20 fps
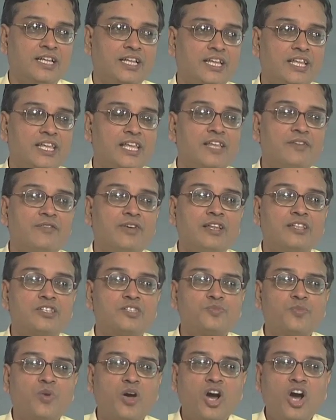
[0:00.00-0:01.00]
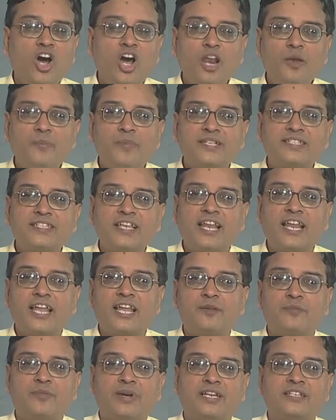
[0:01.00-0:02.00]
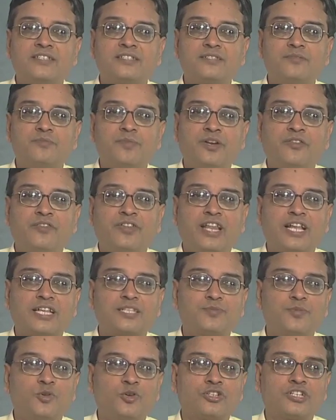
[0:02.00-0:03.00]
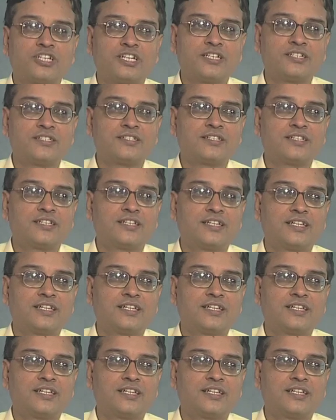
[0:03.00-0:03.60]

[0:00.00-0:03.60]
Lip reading: even small misalignments between exposures